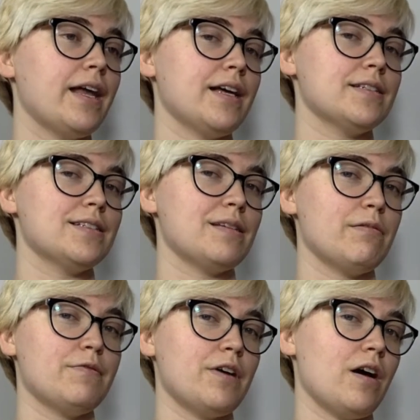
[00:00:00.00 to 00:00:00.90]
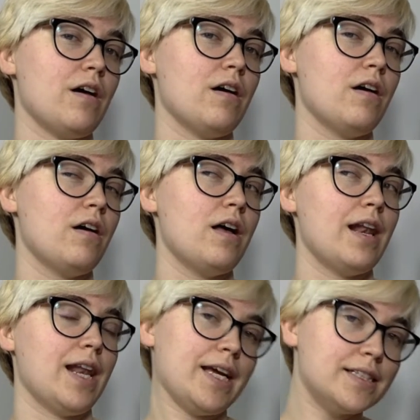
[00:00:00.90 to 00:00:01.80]
as some of her
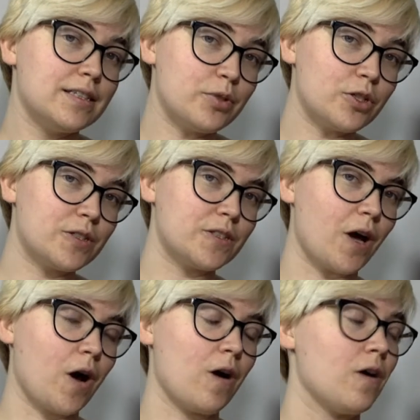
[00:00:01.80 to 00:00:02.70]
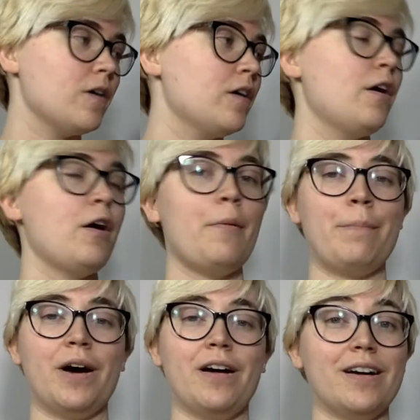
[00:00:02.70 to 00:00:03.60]
later books are,
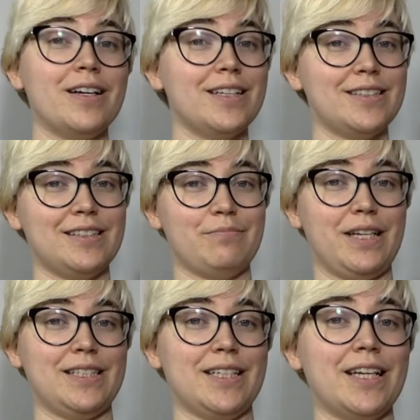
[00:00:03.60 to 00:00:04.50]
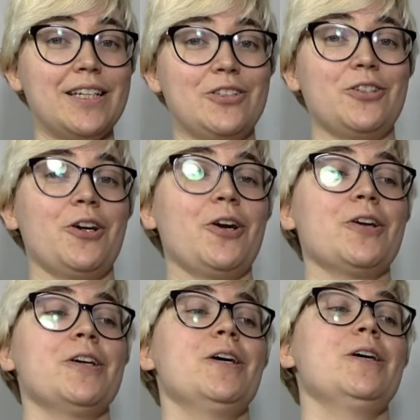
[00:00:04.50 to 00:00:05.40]
but it's an amazing intro
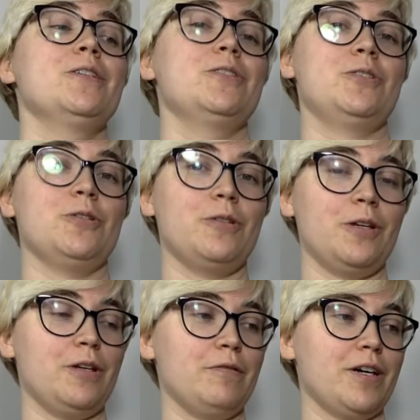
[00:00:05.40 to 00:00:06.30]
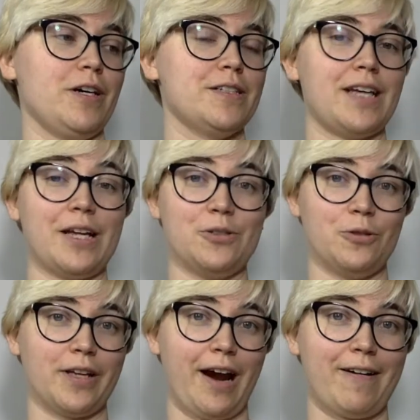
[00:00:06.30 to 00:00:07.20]
to the universe and to
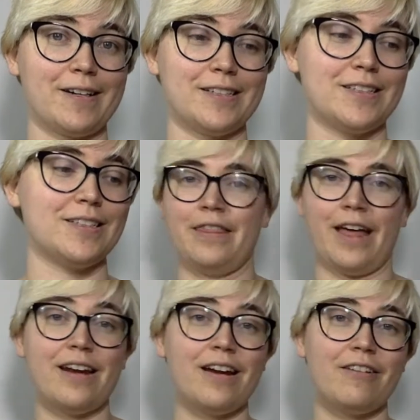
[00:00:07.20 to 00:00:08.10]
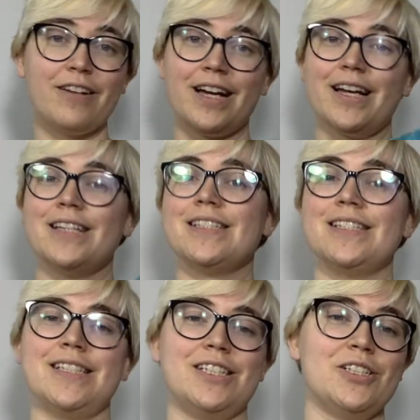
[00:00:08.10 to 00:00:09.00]
the characters. Then I read
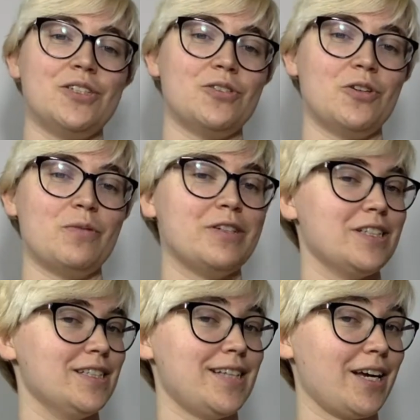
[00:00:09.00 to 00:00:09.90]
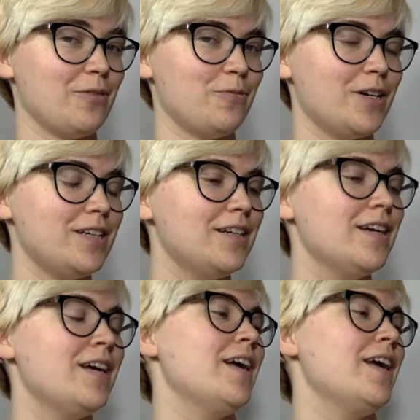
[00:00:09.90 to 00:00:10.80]
Siege and Storm, which is the second one
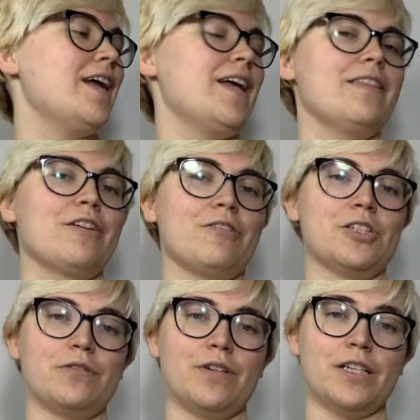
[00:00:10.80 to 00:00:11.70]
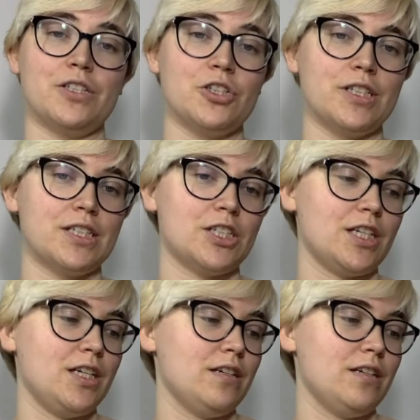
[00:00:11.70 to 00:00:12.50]
in the Grishaverse trilogy.